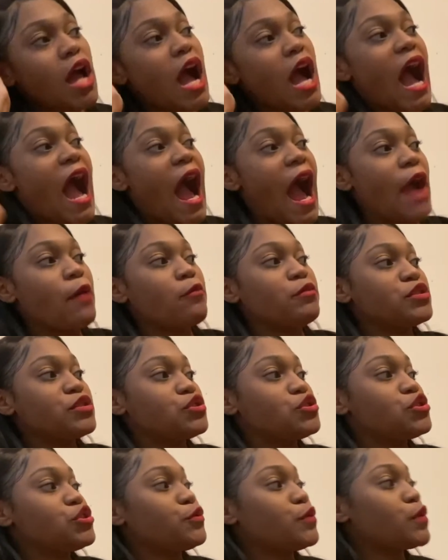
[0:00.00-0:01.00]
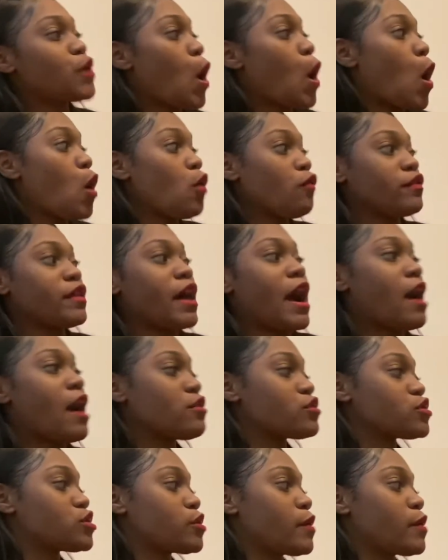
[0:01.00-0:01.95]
I would do it all over the house.